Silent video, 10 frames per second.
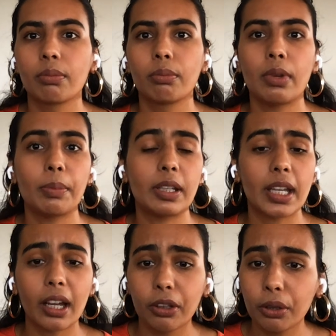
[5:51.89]
maybe
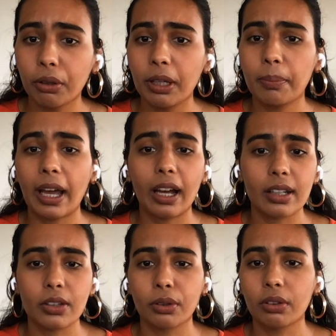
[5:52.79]
technical
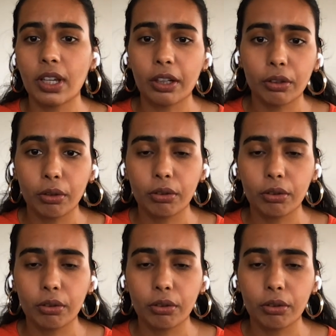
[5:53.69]
impacts or technical